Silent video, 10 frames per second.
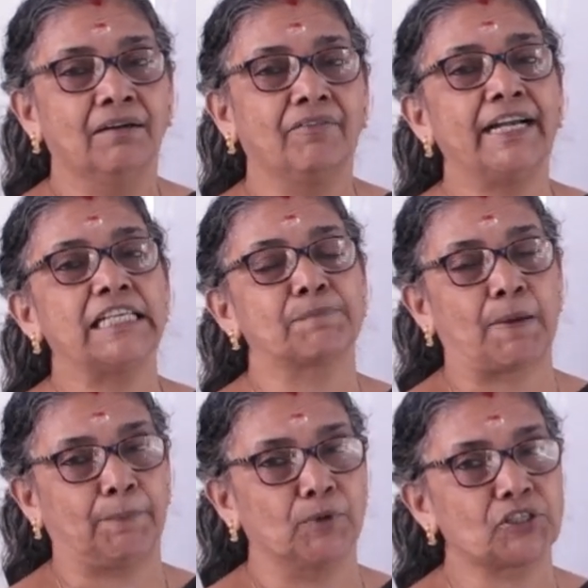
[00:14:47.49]
One is
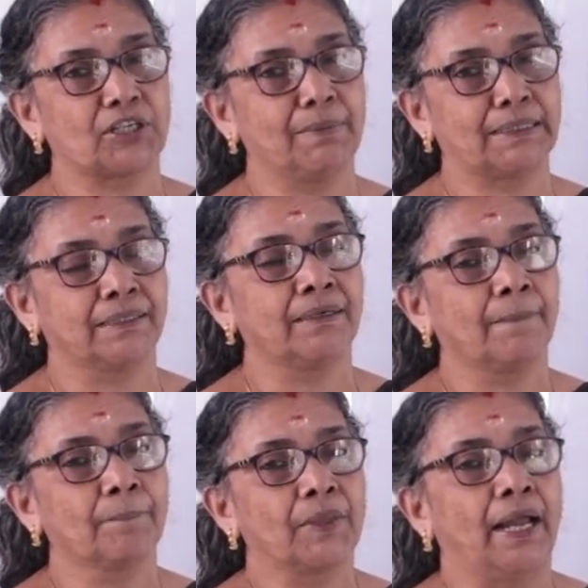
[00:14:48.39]
proportion
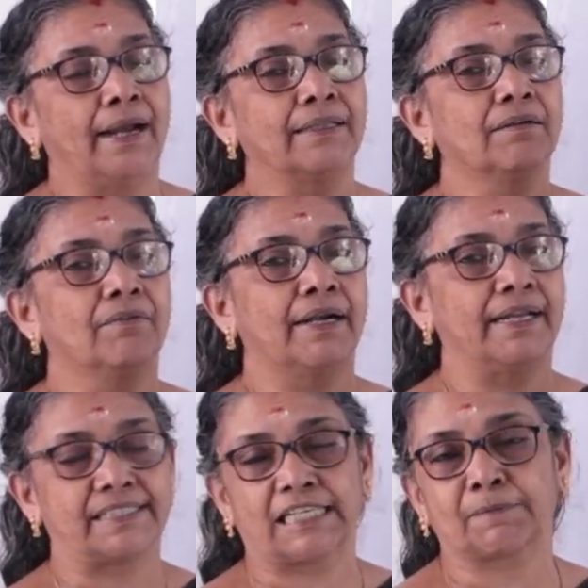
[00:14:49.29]
method, another one
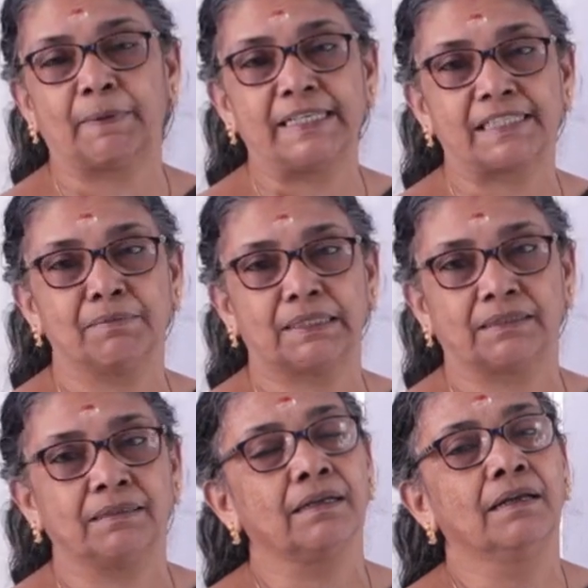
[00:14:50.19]
is expenditure
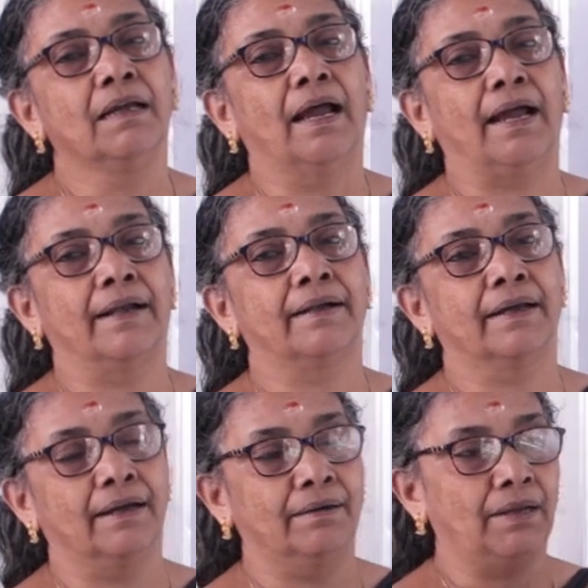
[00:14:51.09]
method, and
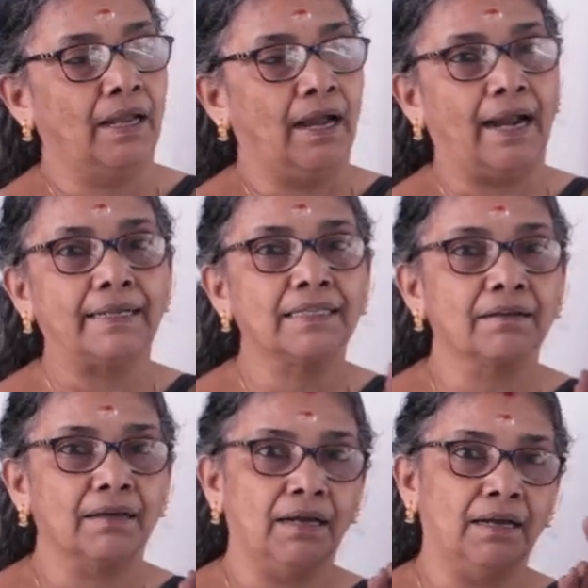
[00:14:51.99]

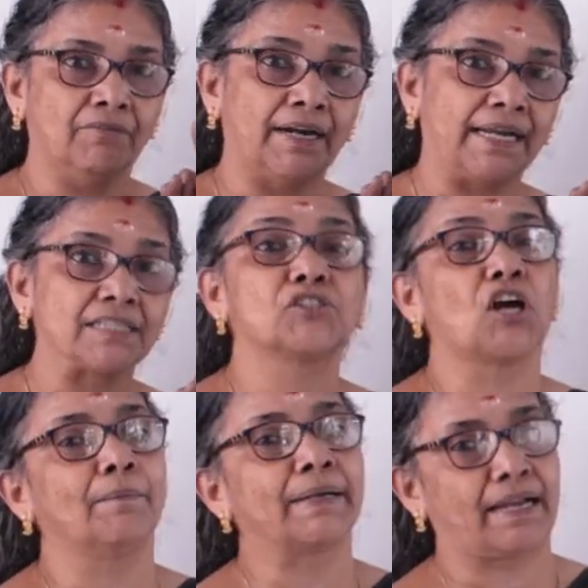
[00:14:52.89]
another one is
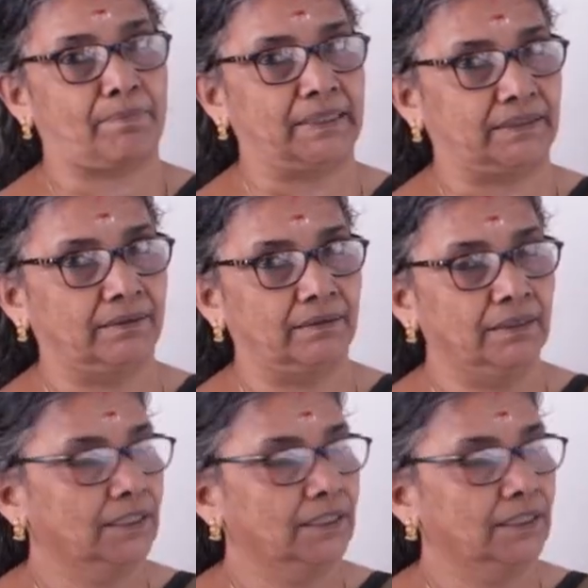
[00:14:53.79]
geometric method.